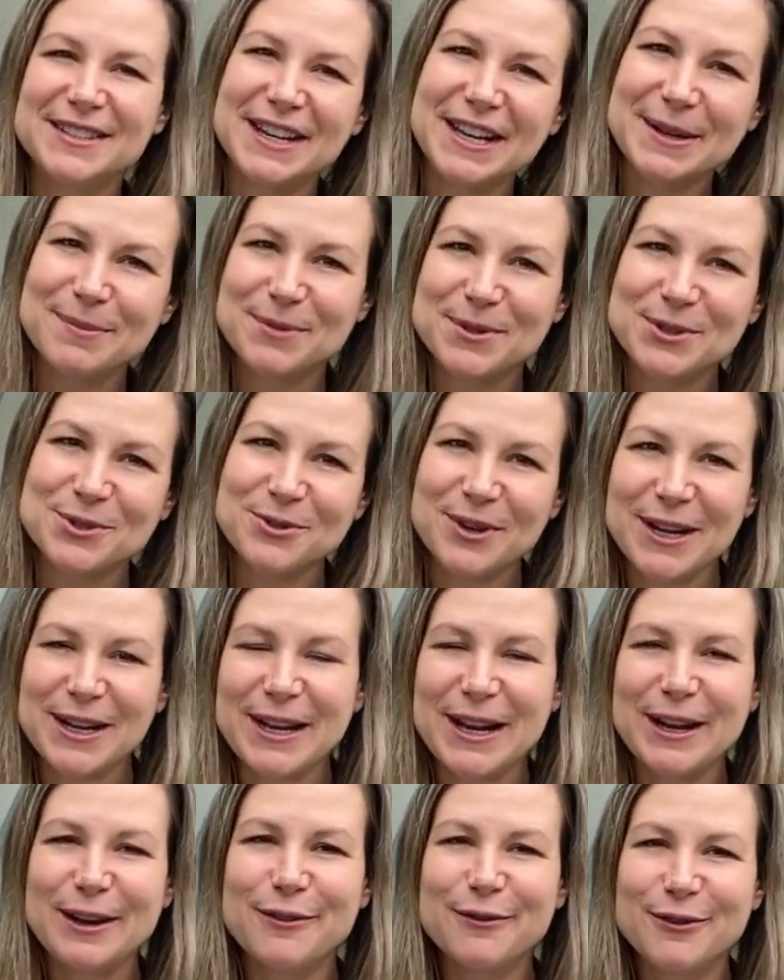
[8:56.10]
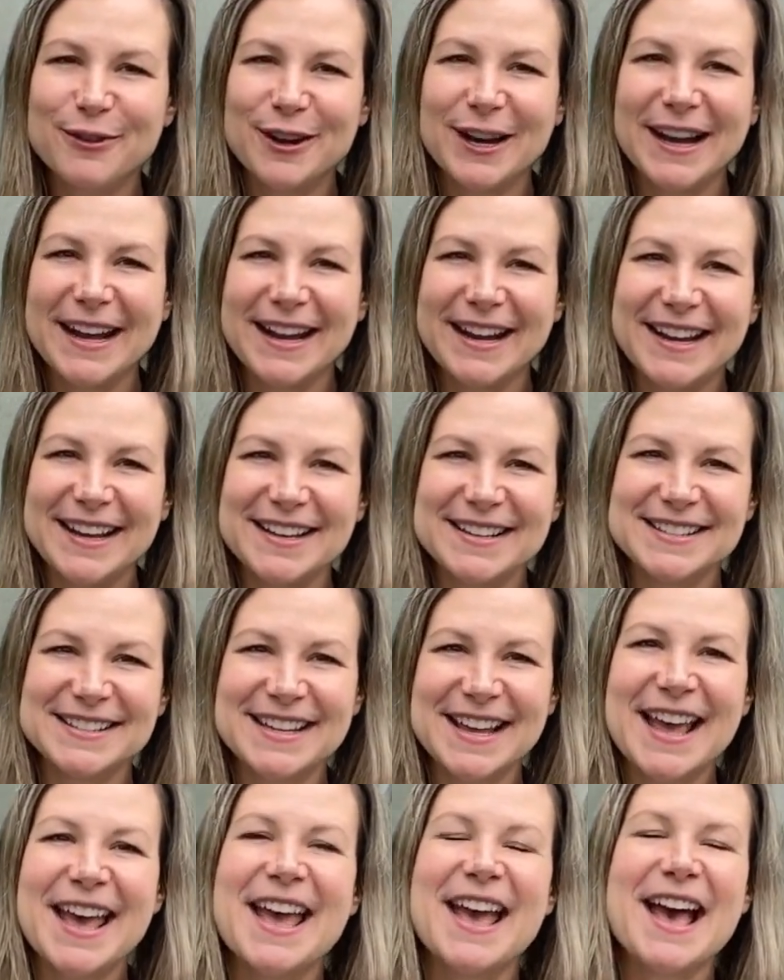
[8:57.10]
type straight native varieties,
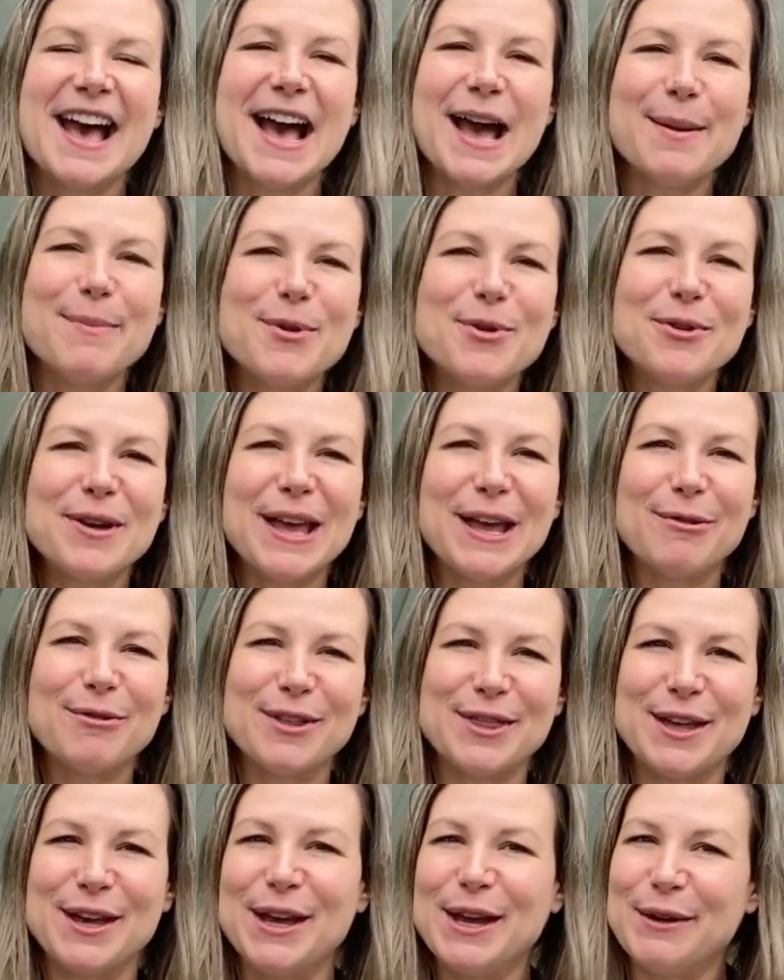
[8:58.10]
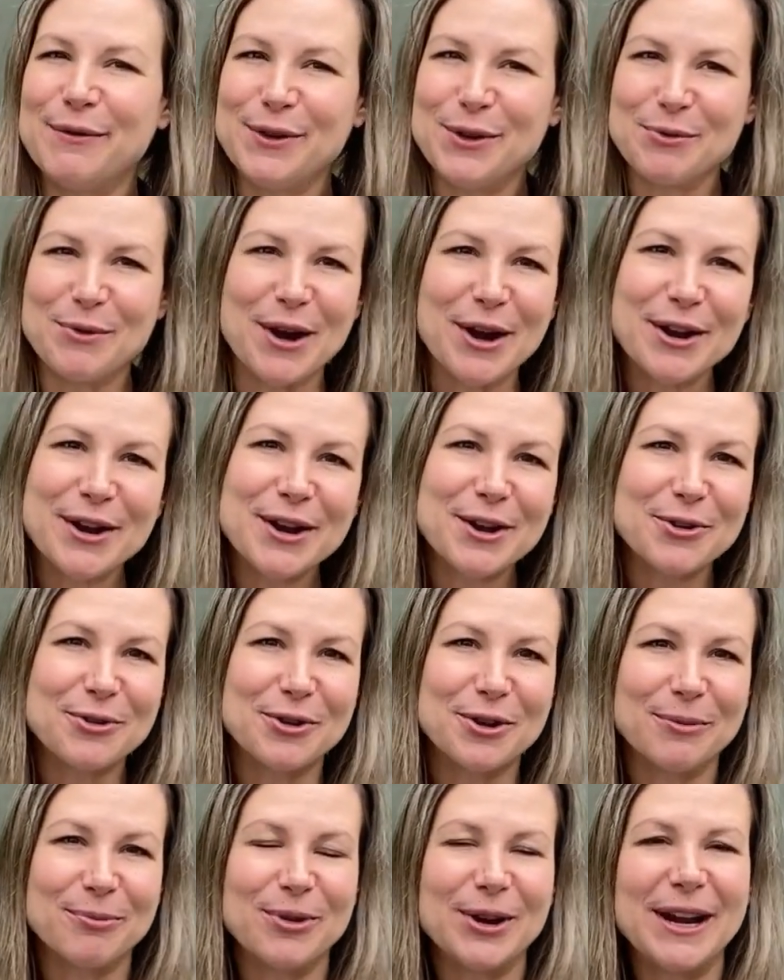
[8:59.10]
I'm okay with it if you want to
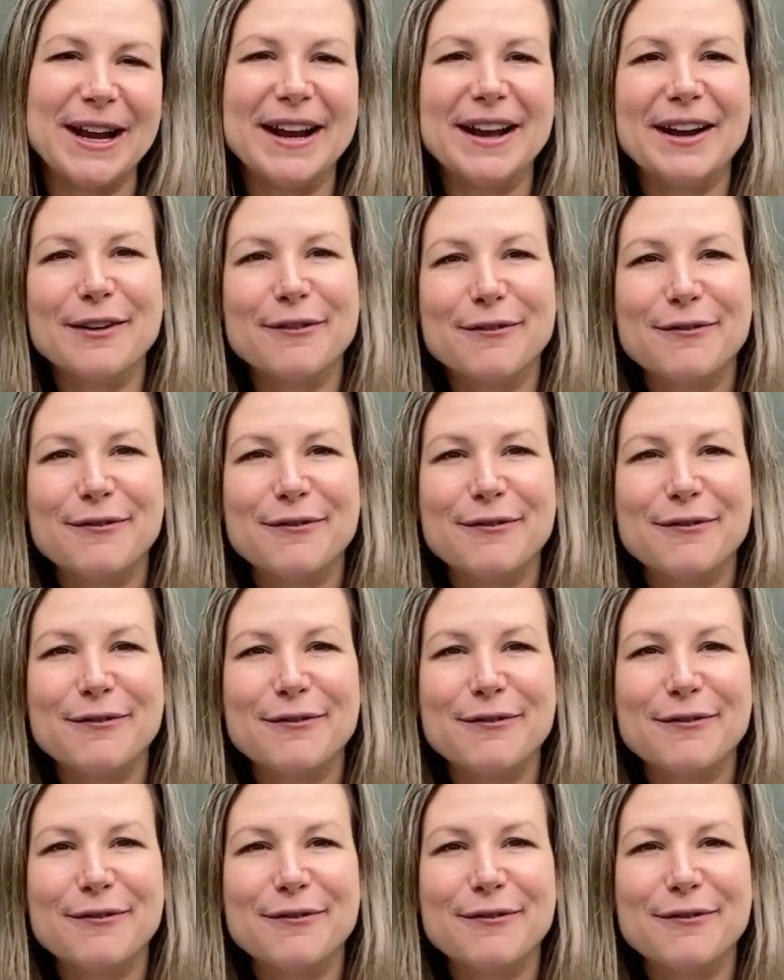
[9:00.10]
incorporate a